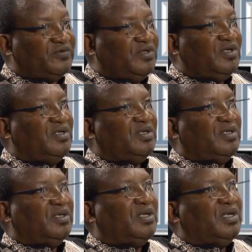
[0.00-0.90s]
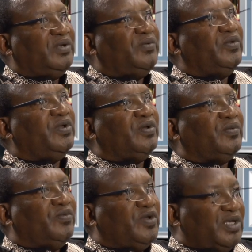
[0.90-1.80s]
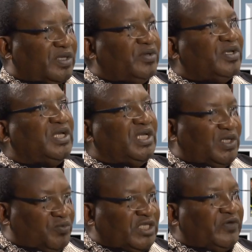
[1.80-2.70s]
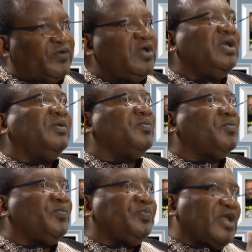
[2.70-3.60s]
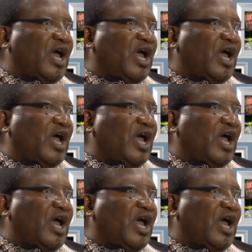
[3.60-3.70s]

So now you can drop reports over the last 3 years and say this has happened.